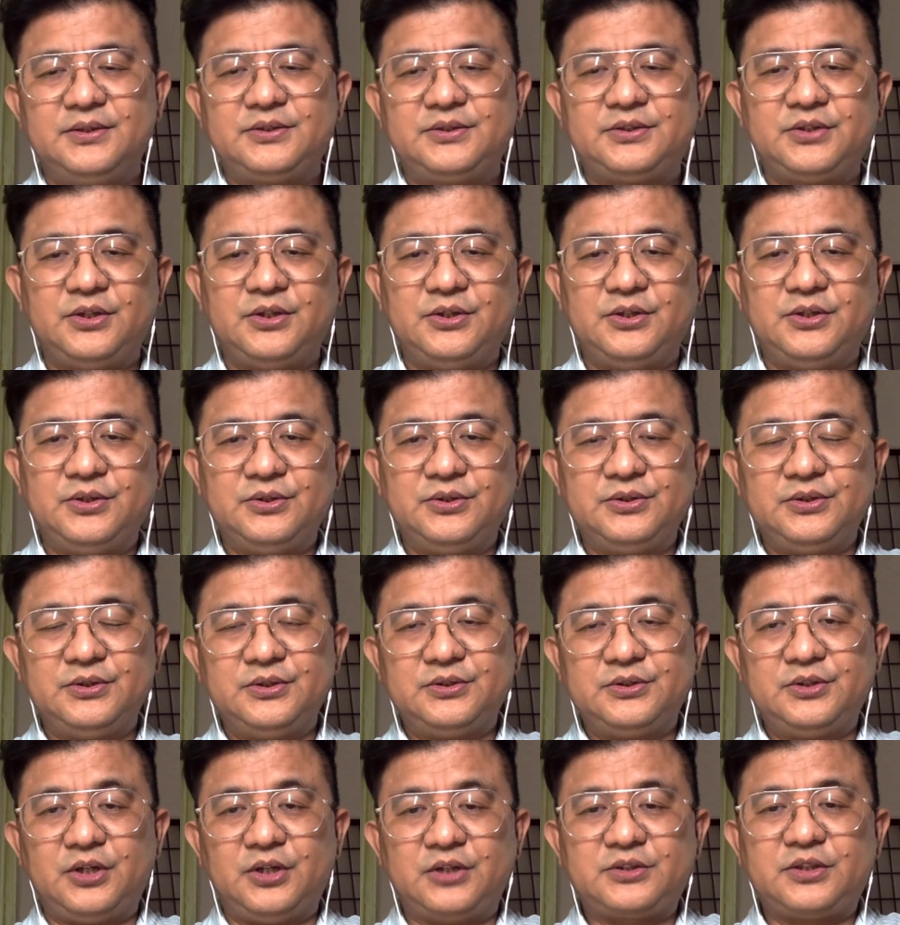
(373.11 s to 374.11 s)
So,
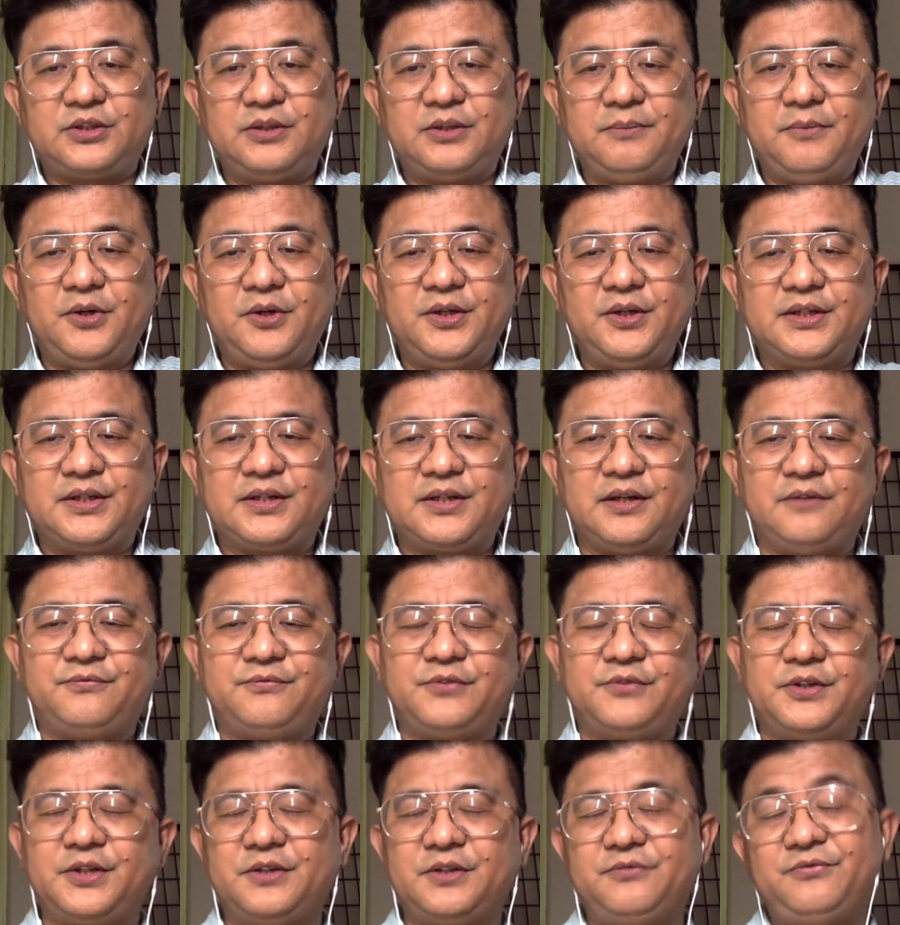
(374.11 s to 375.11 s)
Doctor Mojica, for
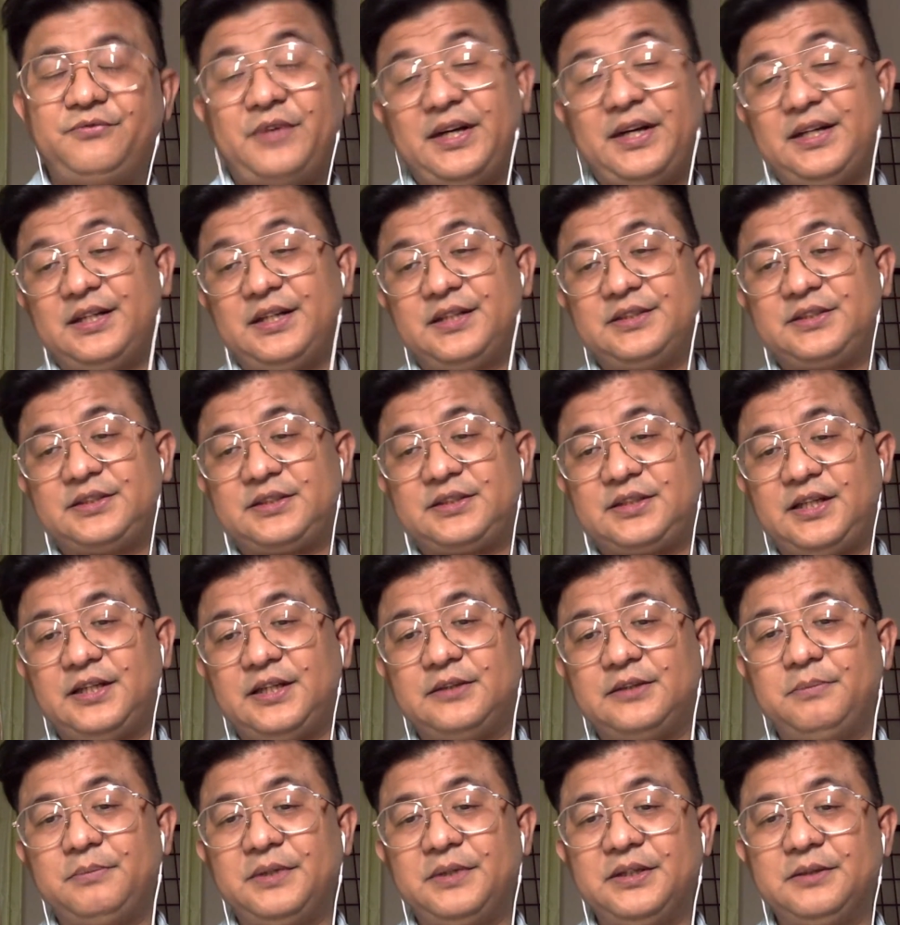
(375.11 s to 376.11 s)
your final
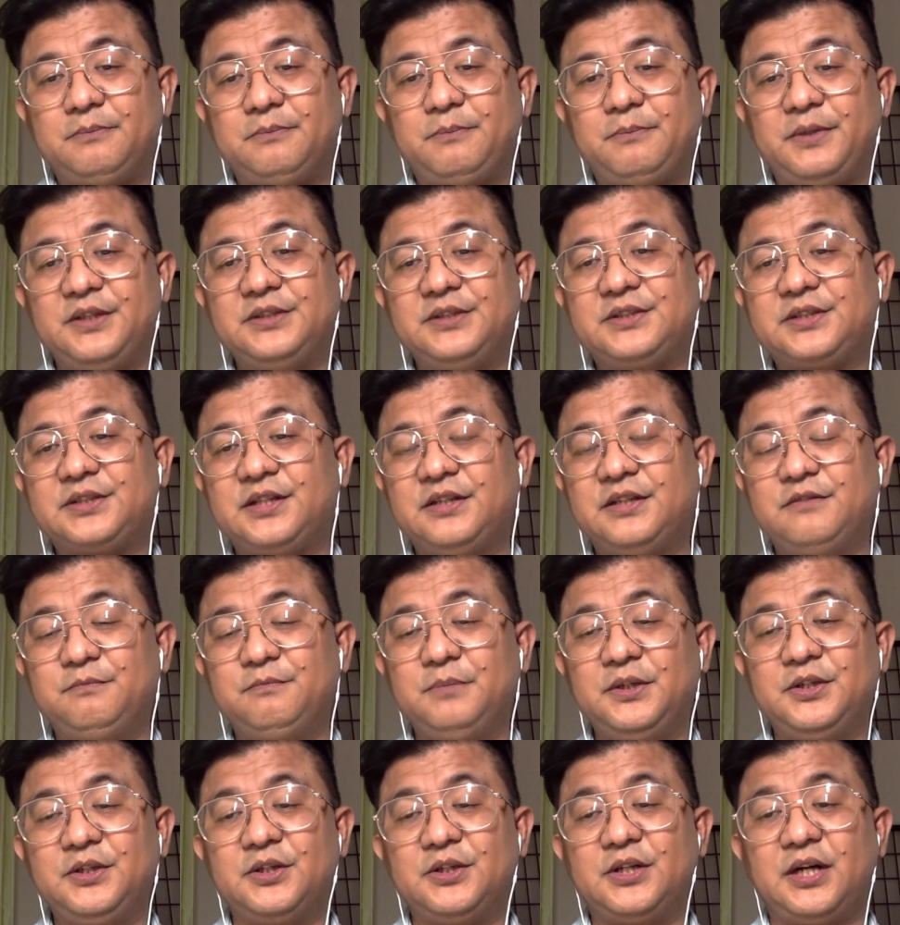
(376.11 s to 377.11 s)
statement, please give me
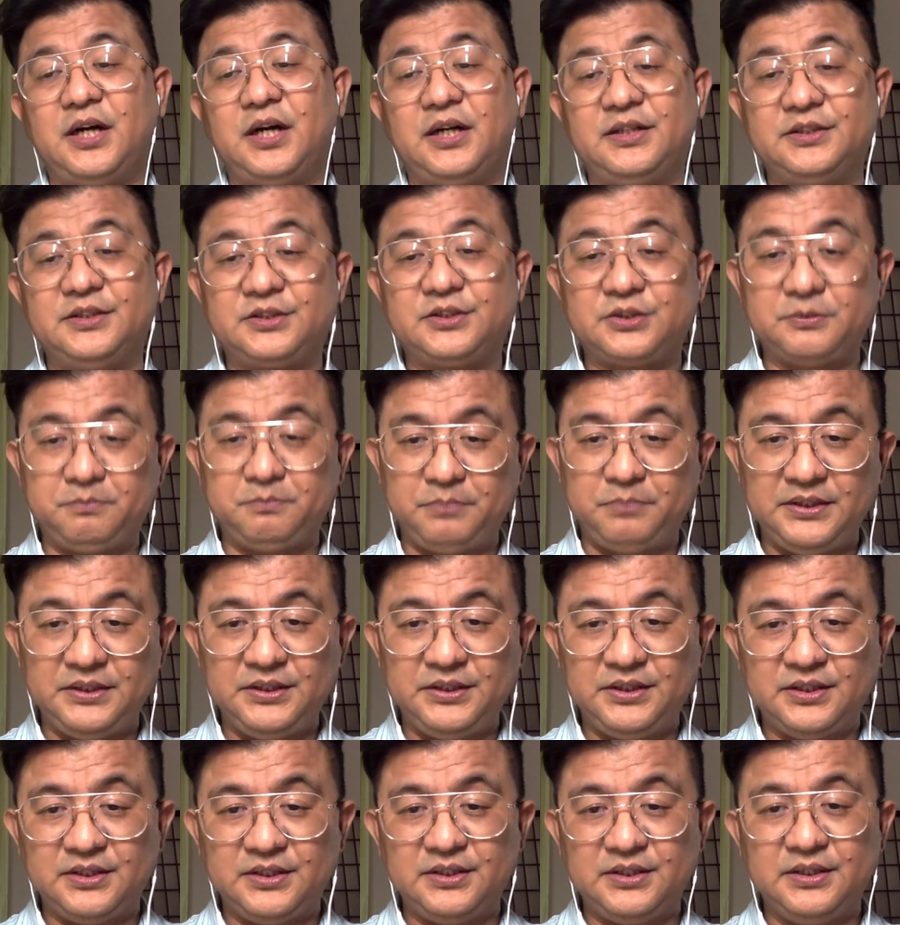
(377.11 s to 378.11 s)
your honest
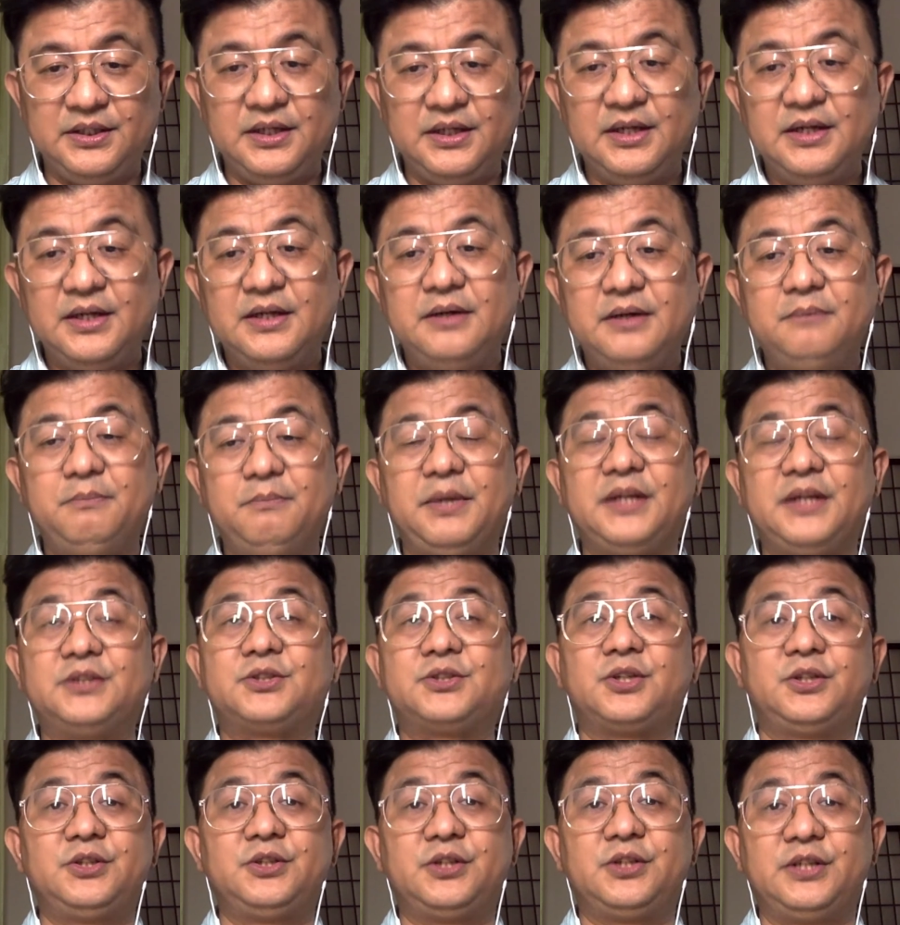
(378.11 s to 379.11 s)
opinion based
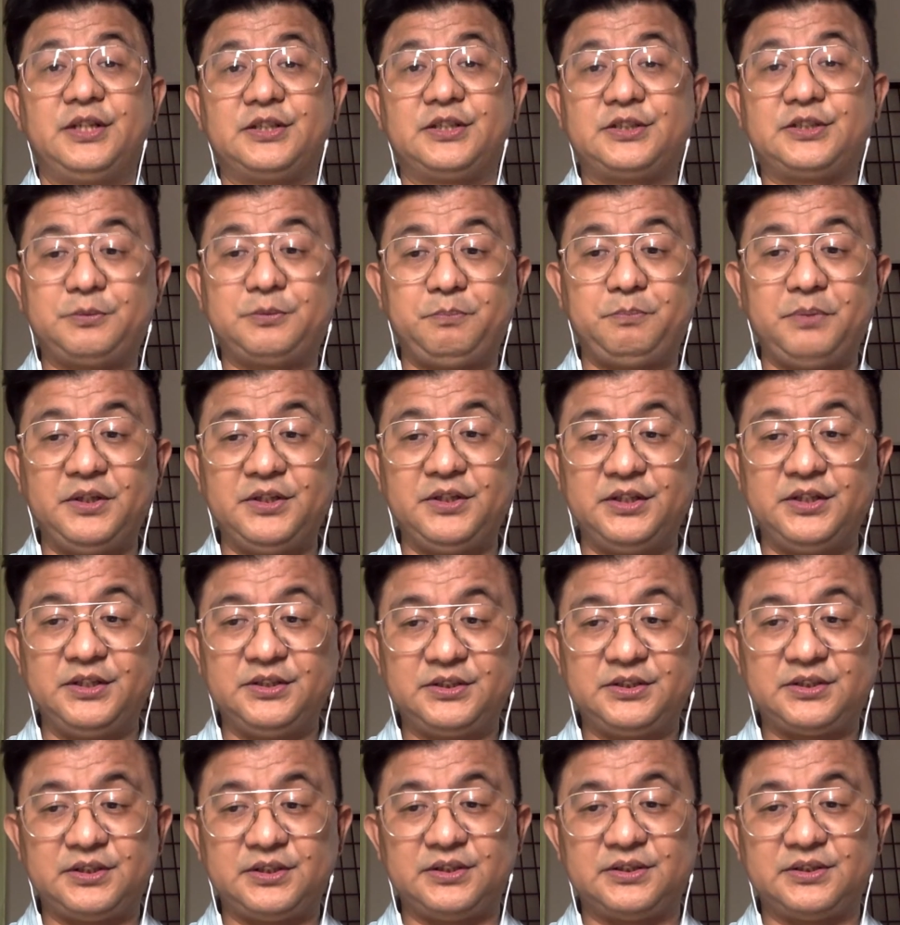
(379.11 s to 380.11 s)
on your
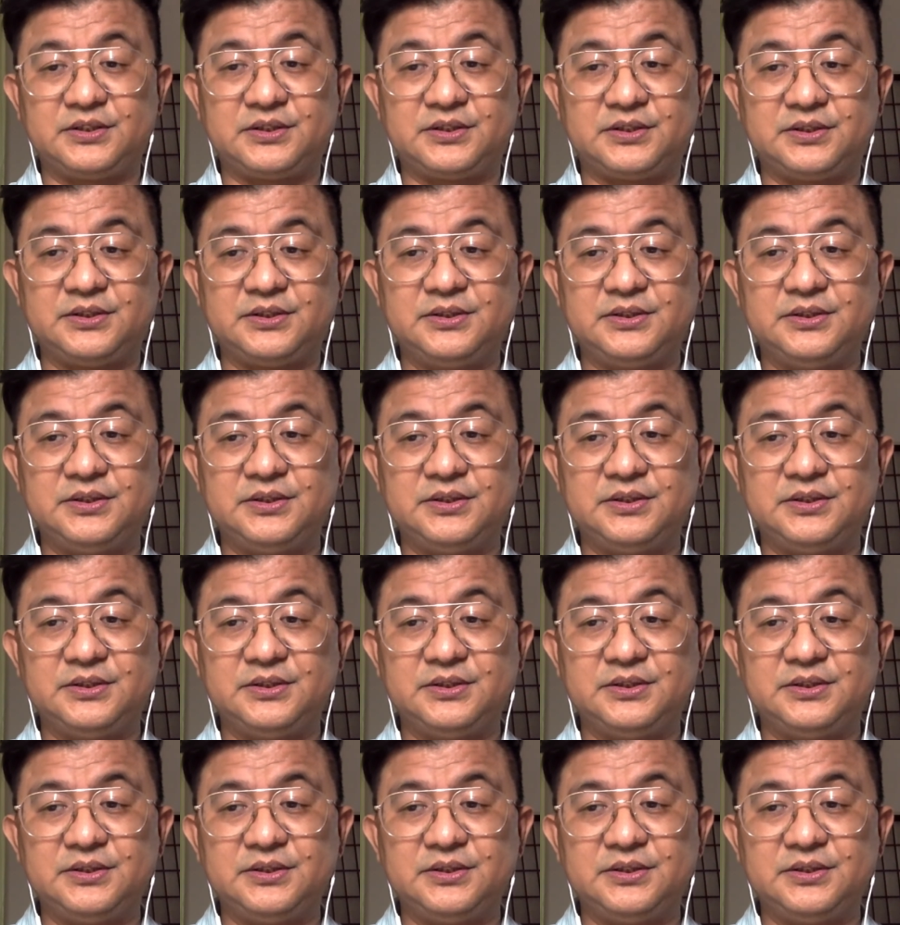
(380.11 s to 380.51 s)
experiences.